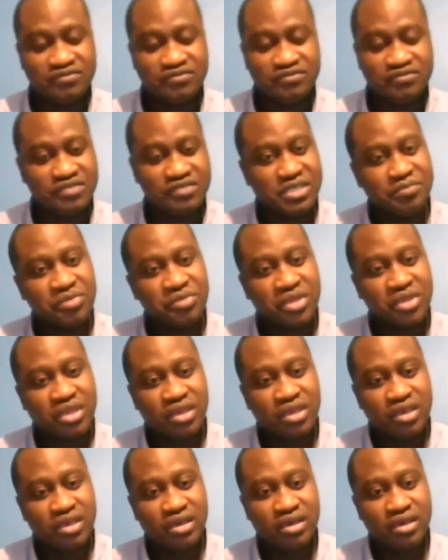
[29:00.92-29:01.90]
source of
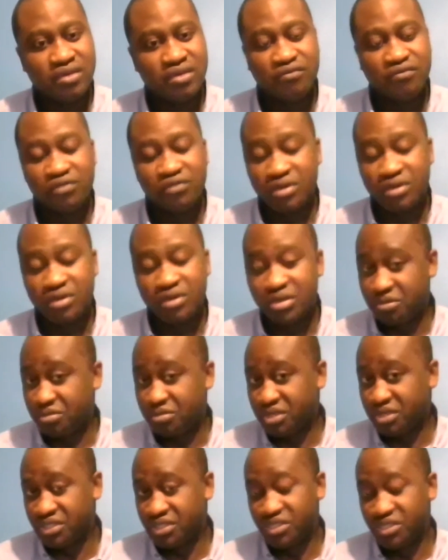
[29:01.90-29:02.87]

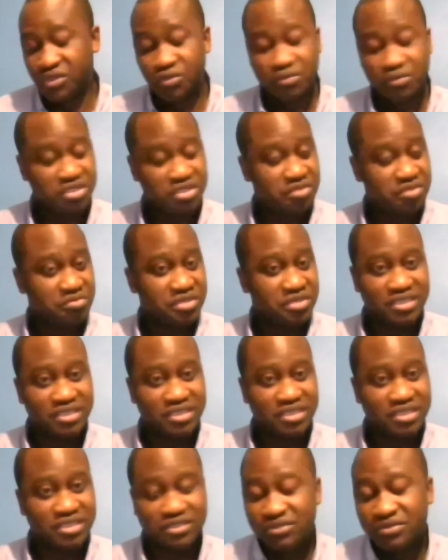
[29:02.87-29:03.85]
vulnerability,
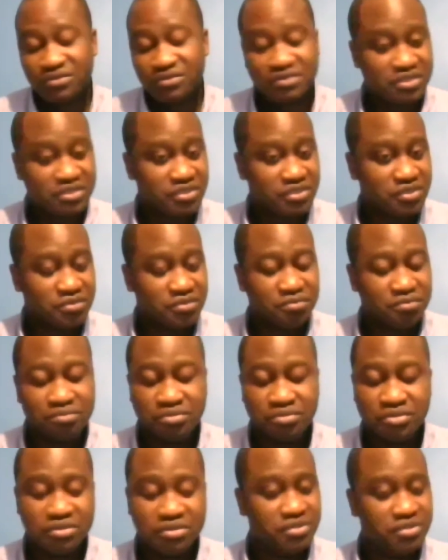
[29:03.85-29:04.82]
which may,
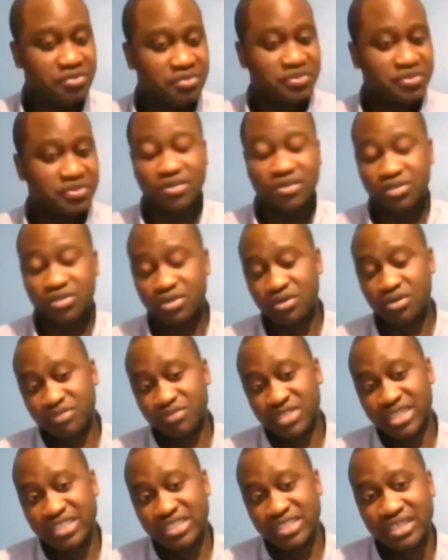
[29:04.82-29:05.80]
just produce
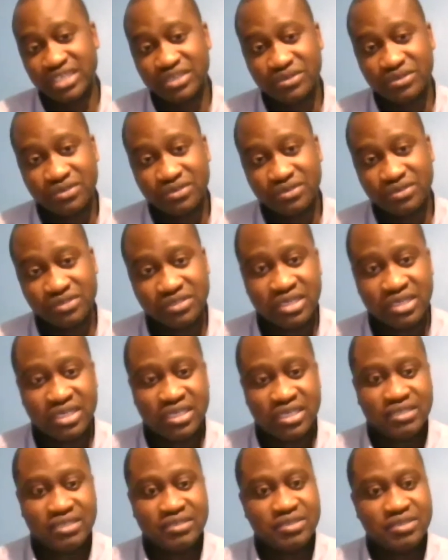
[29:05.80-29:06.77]
outcomes that are not,
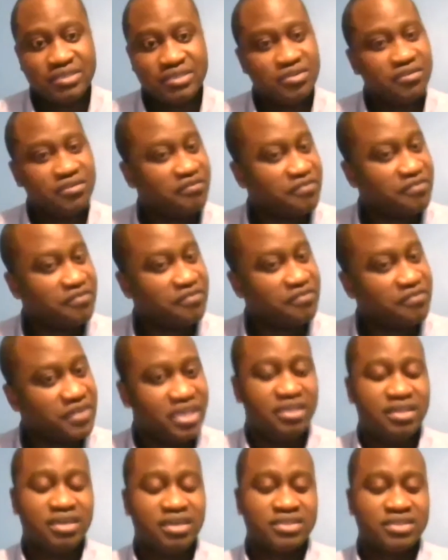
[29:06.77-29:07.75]

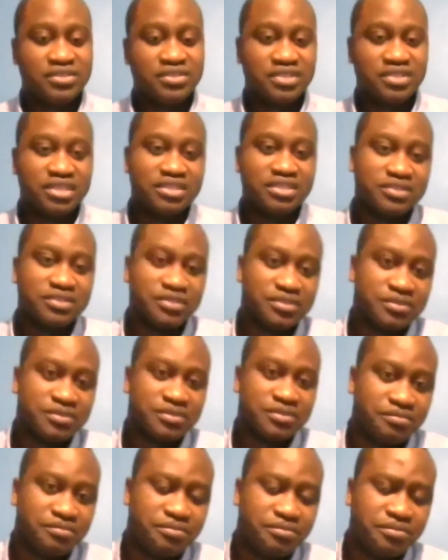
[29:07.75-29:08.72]
fair in that
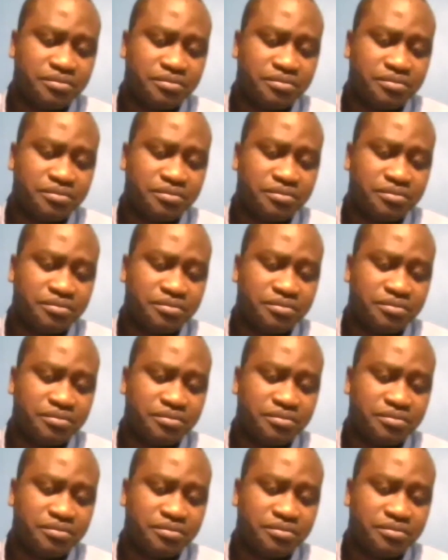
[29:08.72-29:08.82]
sense.